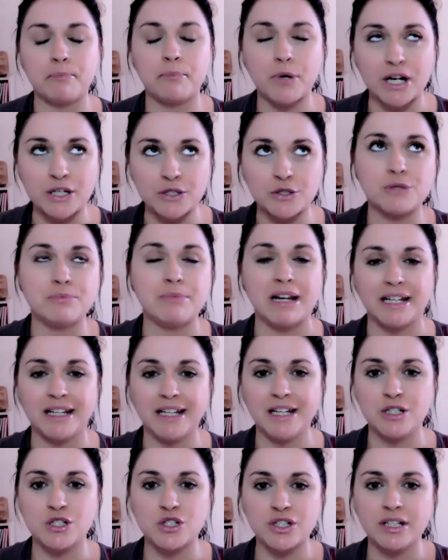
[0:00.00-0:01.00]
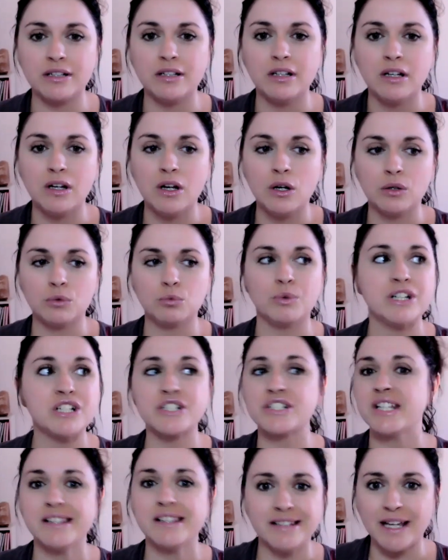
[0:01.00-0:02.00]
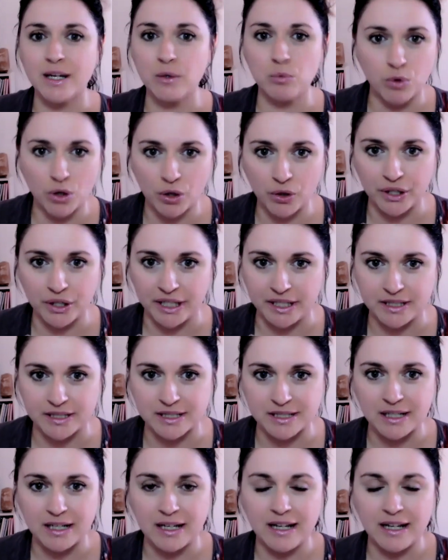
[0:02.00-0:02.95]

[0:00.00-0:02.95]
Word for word: pressure medication wish that they weren't.